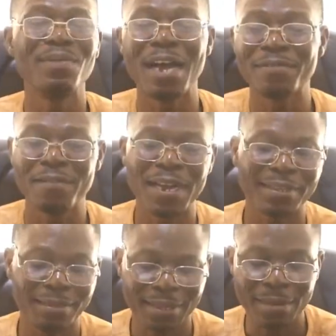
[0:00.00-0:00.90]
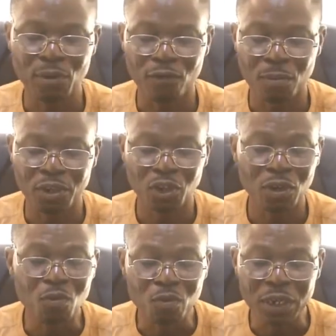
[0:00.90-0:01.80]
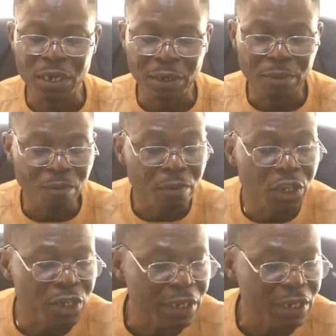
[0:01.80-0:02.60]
we have several types of communication which